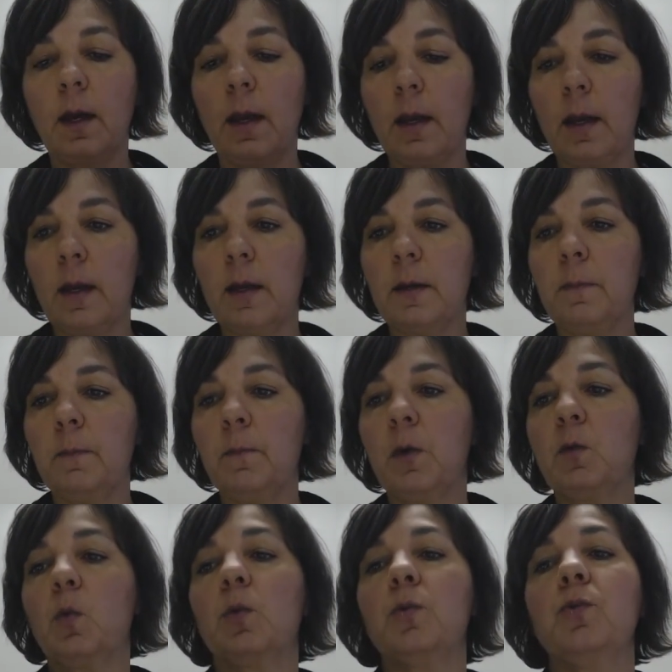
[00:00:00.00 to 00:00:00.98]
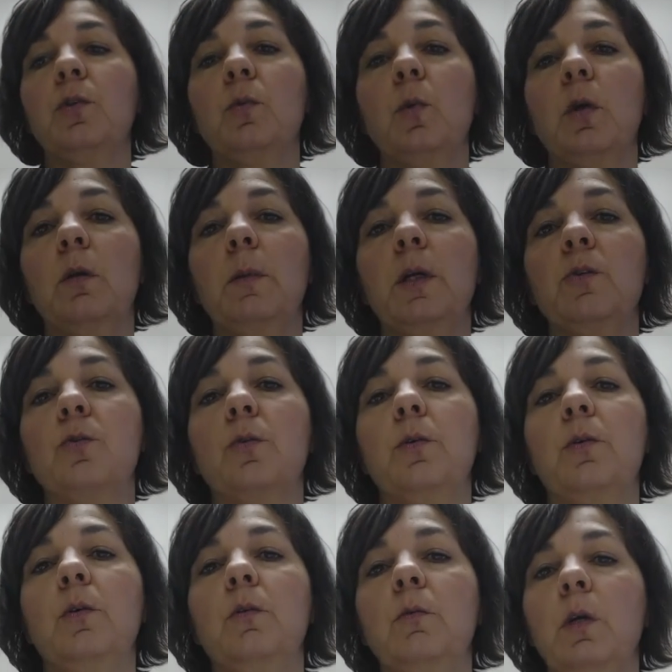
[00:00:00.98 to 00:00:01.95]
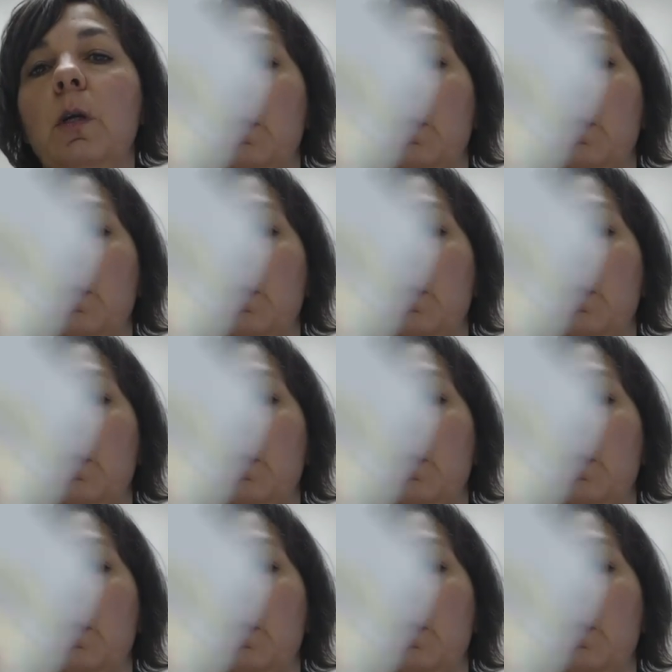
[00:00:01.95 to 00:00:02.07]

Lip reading: And of course you'll want to make sure you